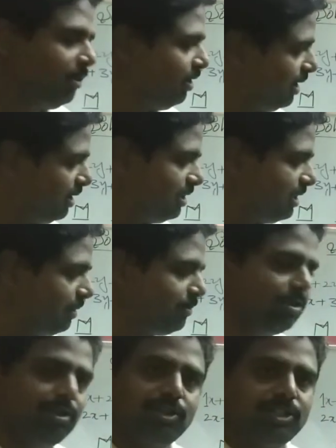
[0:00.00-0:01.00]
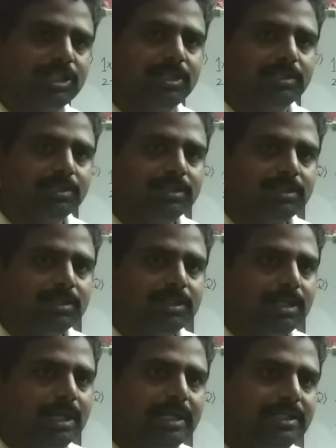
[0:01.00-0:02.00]
you get the same solution.
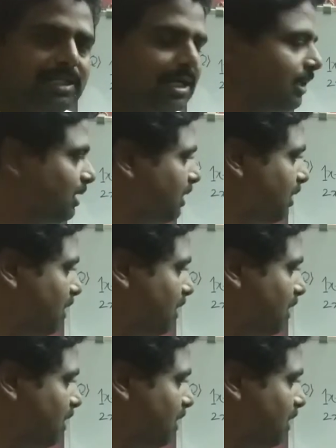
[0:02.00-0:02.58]
Understand?